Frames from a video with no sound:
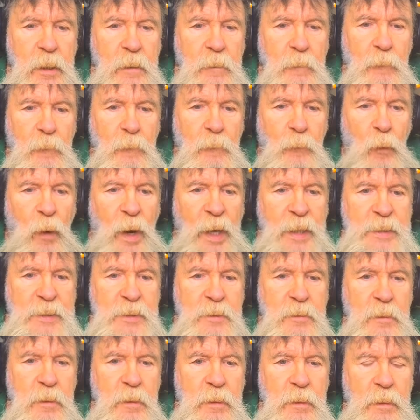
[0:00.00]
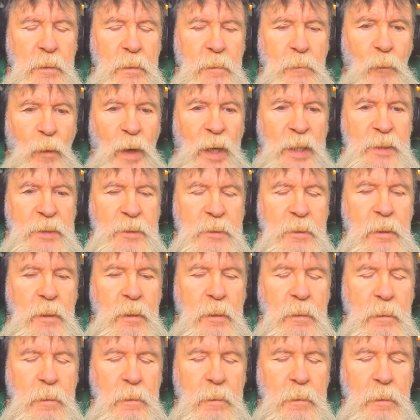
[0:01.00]
Yep. Weinstein.
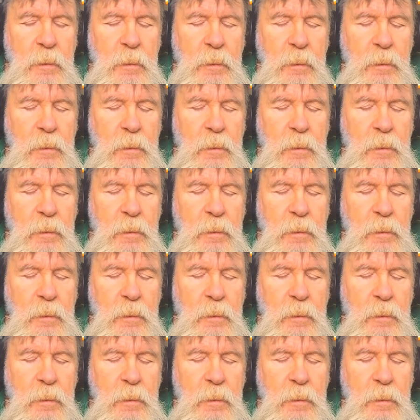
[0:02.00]
Weinstein. Yeah.